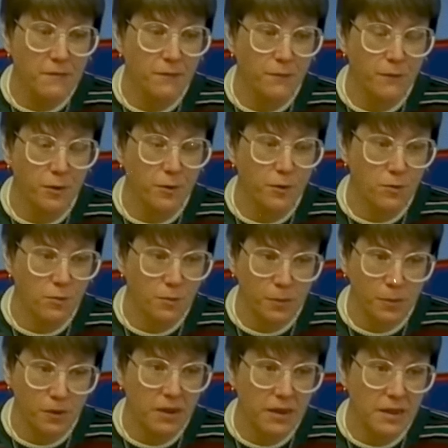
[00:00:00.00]
him food,
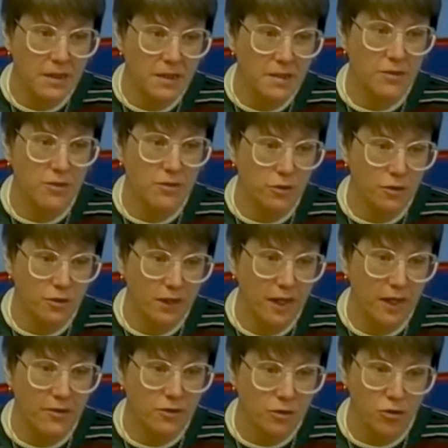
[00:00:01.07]
please just
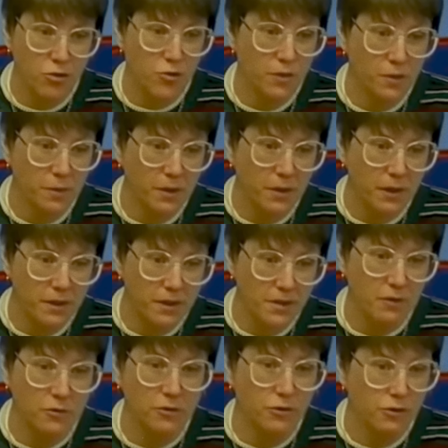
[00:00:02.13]
get in touch with the police.
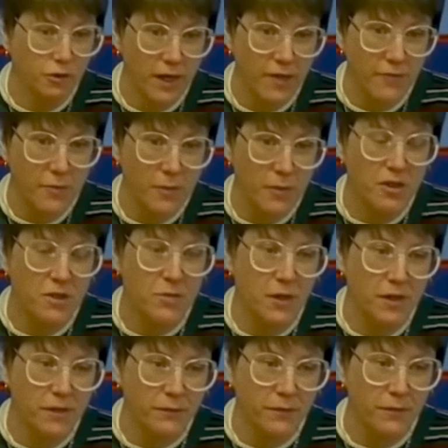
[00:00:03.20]
Everybody's
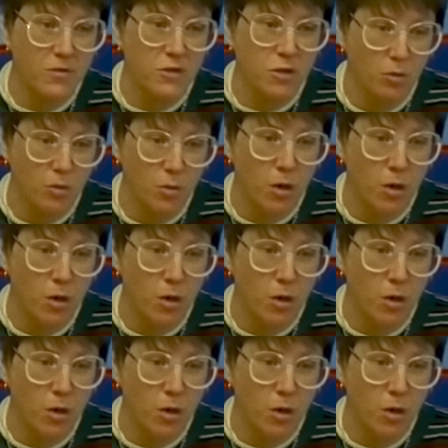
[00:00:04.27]
waiting for him to come